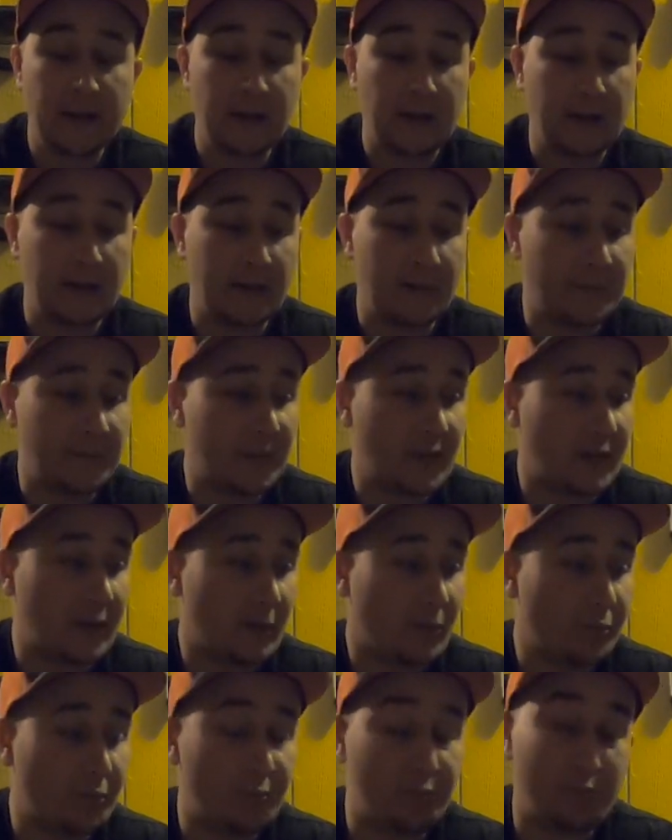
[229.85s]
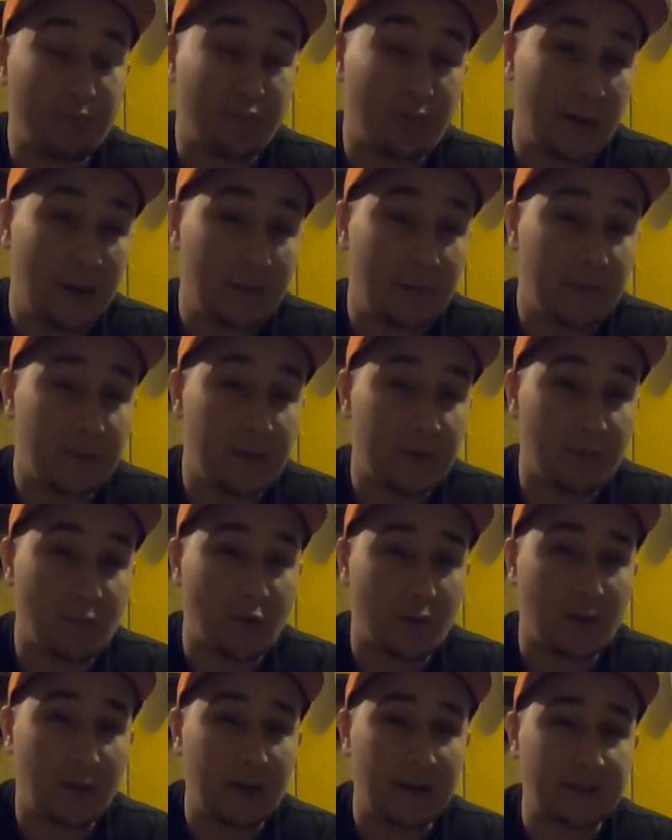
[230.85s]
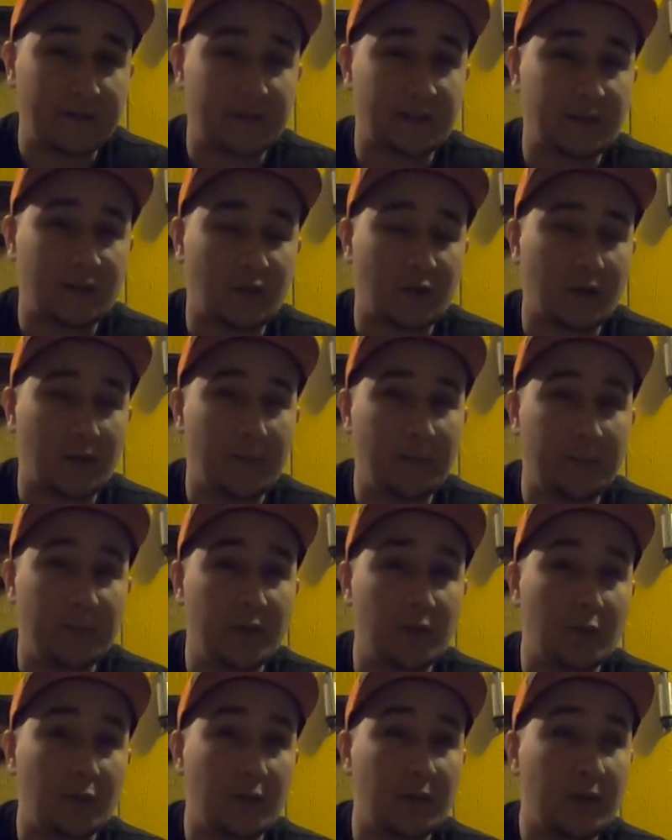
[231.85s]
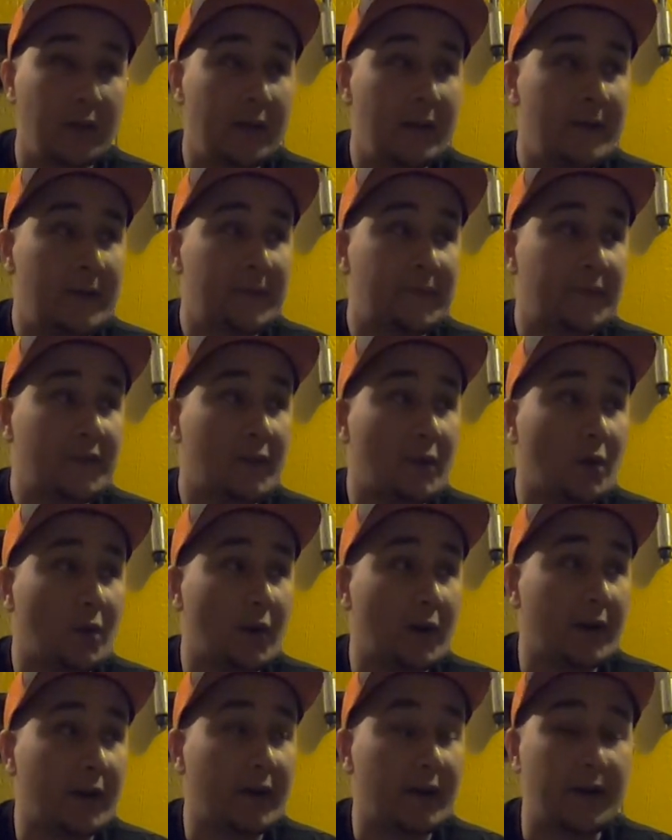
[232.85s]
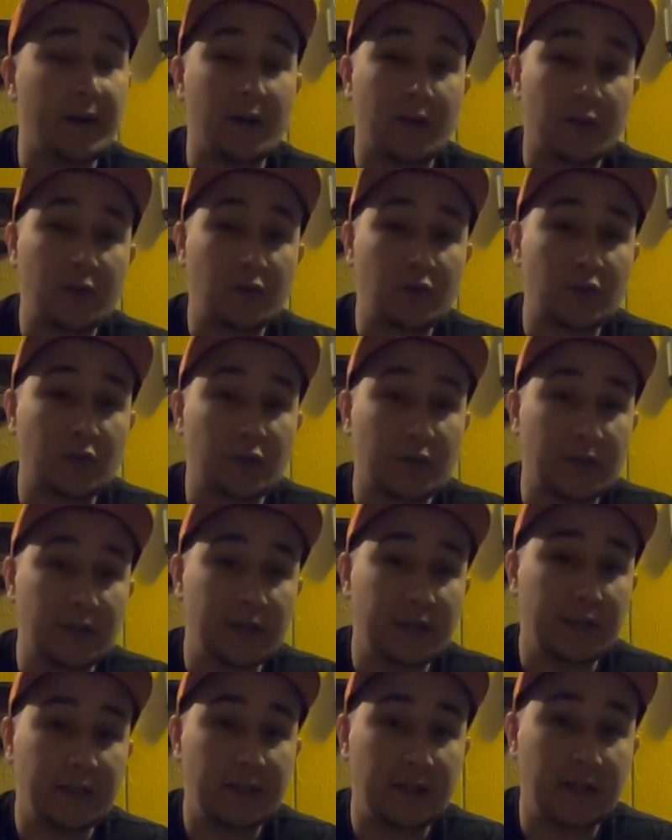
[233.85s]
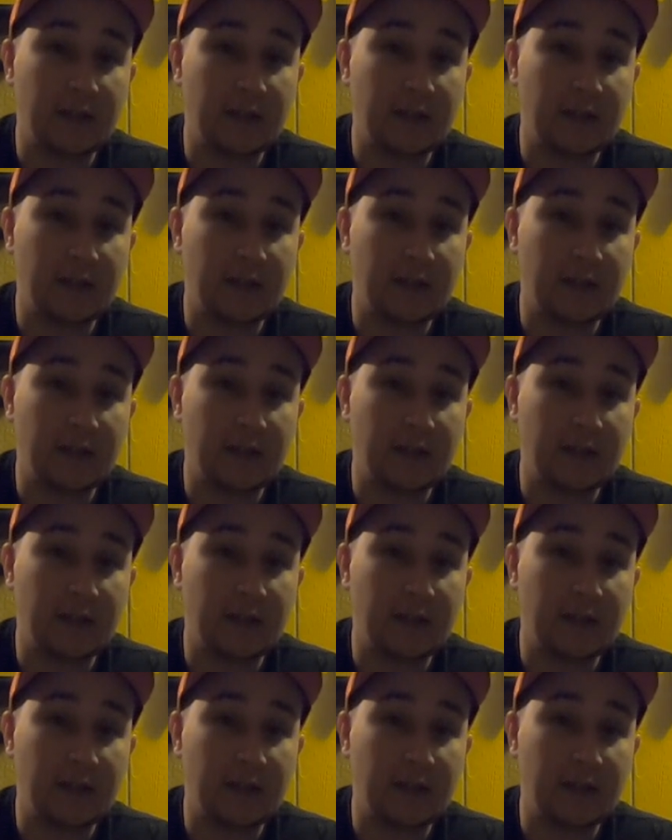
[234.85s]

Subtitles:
I'll probably more or less start a build on another truck.